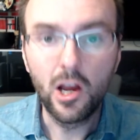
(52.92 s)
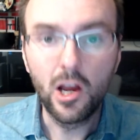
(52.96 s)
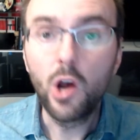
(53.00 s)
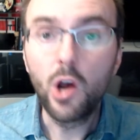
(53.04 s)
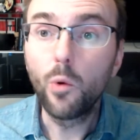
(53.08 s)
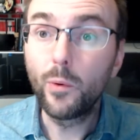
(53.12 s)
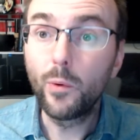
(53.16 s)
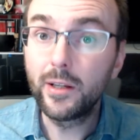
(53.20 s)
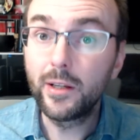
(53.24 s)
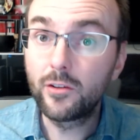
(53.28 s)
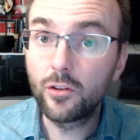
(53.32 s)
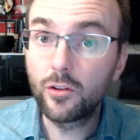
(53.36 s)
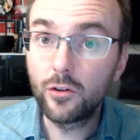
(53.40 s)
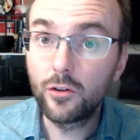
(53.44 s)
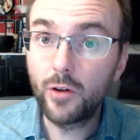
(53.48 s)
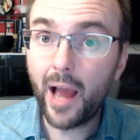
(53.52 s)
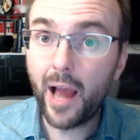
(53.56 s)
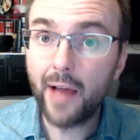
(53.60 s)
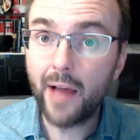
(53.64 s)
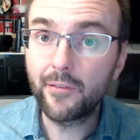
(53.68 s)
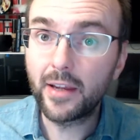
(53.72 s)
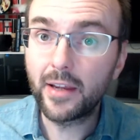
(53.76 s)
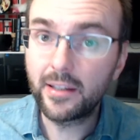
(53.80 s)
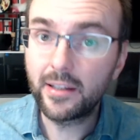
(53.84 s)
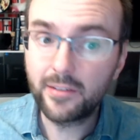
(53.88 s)
We do
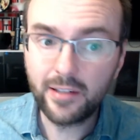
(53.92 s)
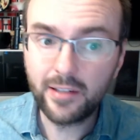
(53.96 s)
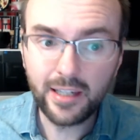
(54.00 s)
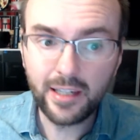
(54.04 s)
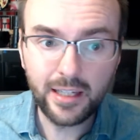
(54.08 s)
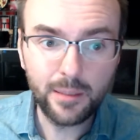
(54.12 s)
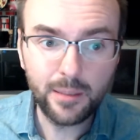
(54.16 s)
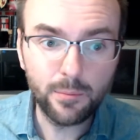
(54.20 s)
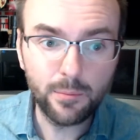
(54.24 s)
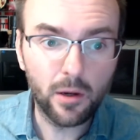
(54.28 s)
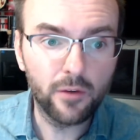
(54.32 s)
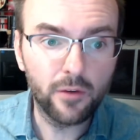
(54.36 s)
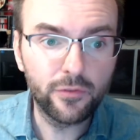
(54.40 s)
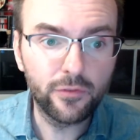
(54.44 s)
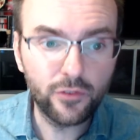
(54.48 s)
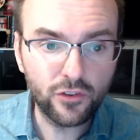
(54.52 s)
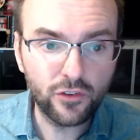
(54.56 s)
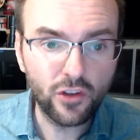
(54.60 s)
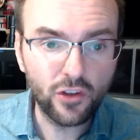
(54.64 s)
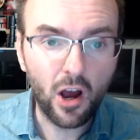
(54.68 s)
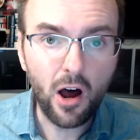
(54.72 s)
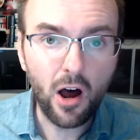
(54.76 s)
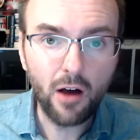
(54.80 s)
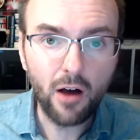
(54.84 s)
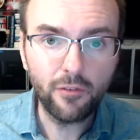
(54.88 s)
have a team of
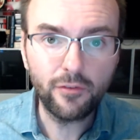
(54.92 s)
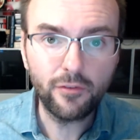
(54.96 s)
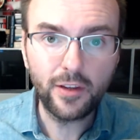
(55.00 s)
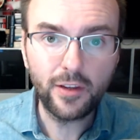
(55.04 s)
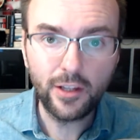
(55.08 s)
staff,